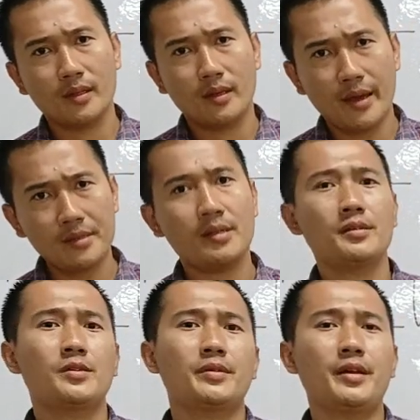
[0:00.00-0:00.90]
8th
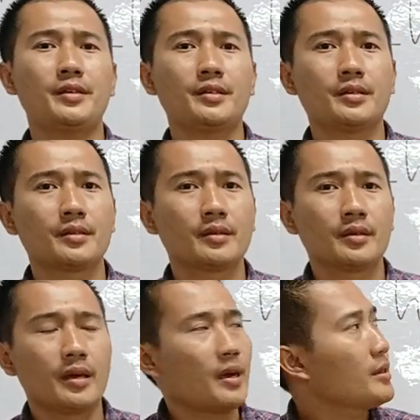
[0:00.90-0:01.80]
century AD,
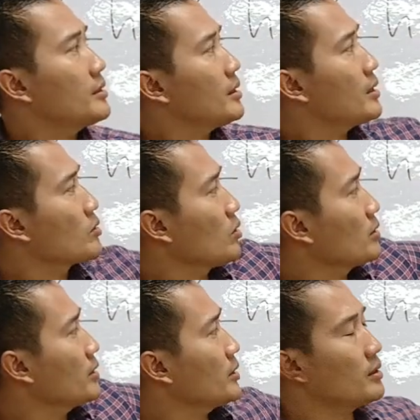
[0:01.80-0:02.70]
and the
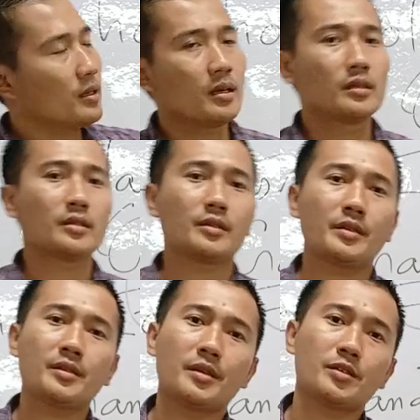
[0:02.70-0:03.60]
road built the
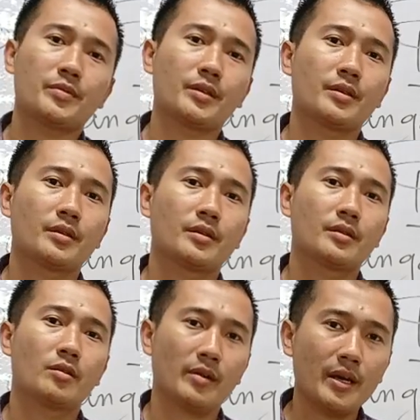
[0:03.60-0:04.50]
13th century.
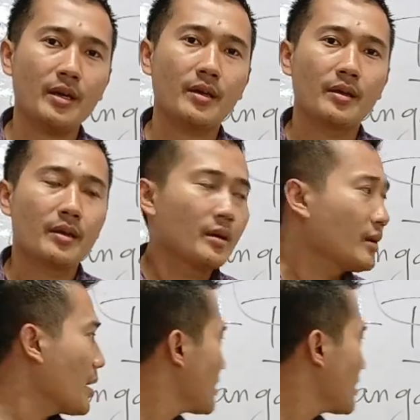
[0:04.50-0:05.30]
Okay. And